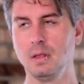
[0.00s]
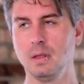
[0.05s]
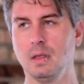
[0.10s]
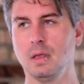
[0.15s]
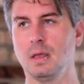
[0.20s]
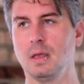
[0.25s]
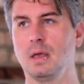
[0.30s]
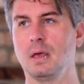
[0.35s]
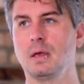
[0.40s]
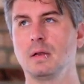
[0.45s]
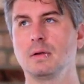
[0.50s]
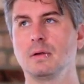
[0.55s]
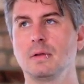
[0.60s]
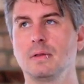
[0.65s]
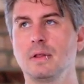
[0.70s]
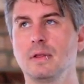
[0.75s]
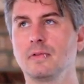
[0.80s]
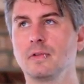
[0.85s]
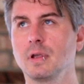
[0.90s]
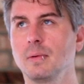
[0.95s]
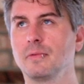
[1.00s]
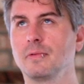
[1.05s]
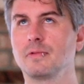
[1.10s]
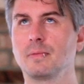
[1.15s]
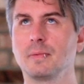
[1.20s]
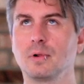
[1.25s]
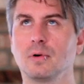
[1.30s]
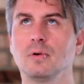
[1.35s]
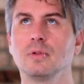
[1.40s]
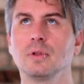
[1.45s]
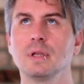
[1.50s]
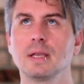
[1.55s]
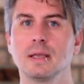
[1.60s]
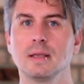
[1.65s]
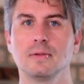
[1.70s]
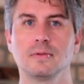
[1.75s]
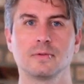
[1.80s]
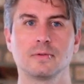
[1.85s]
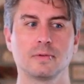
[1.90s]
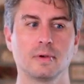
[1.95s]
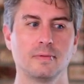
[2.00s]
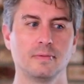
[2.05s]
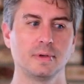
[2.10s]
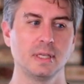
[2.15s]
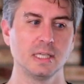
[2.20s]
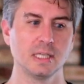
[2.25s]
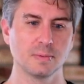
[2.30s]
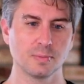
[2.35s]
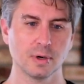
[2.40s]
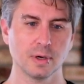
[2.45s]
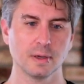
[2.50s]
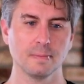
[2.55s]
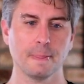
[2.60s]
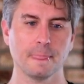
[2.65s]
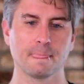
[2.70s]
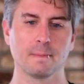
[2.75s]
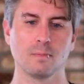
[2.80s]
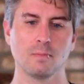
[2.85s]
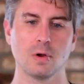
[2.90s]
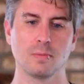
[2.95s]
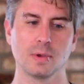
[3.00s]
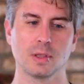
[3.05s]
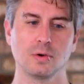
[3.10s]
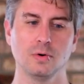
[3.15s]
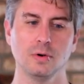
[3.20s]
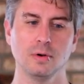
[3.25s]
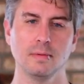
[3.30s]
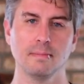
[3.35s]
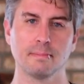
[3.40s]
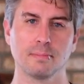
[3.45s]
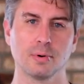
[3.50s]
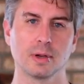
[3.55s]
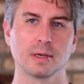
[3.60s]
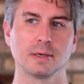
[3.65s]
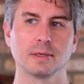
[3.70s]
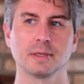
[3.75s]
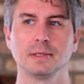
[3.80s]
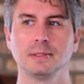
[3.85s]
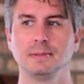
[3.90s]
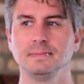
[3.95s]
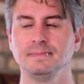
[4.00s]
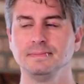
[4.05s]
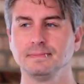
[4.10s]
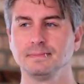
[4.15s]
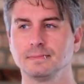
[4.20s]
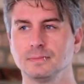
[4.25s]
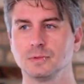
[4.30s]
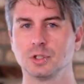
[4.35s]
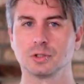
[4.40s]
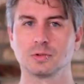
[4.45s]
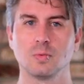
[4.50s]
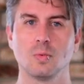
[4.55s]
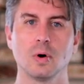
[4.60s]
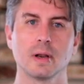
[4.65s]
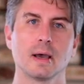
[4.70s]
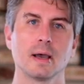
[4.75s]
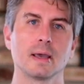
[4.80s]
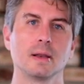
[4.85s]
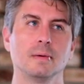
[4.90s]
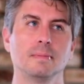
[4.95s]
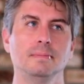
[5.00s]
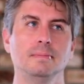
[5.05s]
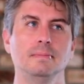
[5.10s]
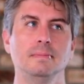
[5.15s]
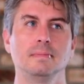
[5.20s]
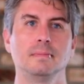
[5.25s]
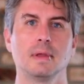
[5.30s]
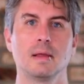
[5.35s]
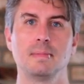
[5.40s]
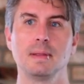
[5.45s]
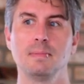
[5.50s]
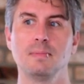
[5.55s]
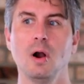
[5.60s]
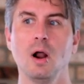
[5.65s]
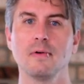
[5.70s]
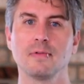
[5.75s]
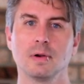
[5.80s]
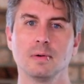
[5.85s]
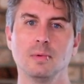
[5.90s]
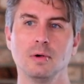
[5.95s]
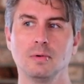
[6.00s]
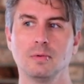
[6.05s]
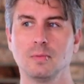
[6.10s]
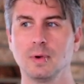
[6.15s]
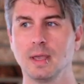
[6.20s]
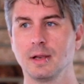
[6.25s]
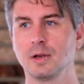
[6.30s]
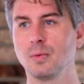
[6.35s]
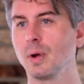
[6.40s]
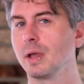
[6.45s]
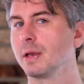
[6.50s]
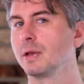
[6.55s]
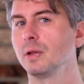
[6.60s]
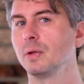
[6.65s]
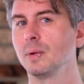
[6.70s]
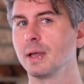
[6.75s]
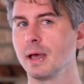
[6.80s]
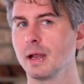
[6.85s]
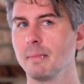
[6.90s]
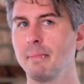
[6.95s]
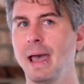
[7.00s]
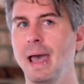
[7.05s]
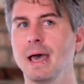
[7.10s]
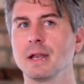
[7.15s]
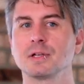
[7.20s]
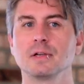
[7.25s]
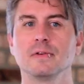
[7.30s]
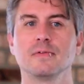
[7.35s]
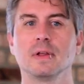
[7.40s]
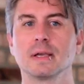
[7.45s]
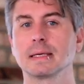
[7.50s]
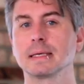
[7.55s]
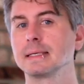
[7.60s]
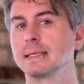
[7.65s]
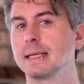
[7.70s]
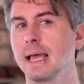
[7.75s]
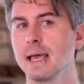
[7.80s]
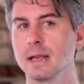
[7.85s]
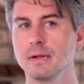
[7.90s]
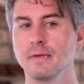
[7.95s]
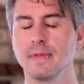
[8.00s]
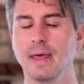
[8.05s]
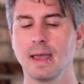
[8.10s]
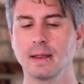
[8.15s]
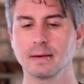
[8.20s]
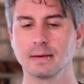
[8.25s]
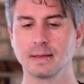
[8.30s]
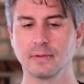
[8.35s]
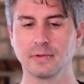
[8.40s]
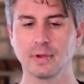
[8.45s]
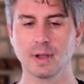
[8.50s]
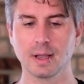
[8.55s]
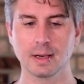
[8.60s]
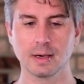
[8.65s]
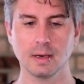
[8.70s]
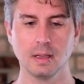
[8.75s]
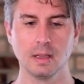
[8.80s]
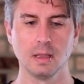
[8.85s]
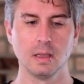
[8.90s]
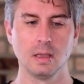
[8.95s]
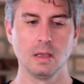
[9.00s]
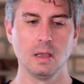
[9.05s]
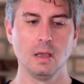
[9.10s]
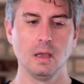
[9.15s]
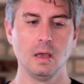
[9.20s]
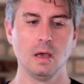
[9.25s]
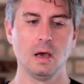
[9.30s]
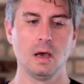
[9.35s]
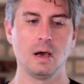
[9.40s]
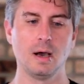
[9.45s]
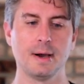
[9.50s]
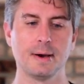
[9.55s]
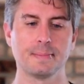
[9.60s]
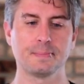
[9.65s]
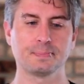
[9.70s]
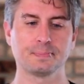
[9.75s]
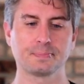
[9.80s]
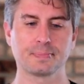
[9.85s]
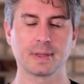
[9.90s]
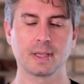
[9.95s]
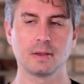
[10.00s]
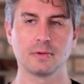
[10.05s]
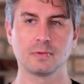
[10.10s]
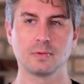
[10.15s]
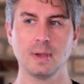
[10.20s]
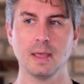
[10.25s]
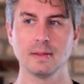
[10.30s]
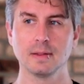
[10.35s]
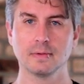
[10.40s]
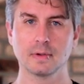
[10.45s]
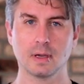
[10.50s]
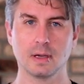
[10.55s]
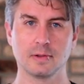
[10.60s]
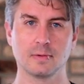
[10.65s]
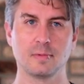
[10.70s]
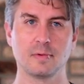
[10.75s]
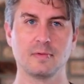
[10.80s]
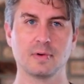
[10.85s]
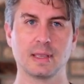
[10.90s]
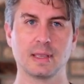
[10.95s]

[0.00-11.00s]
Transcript: And this comes from the early days of Teespring when we couldn't print just one item and be profitable. We had to wait until we got a batch of like 10 of that design. Um, so we had this concept of a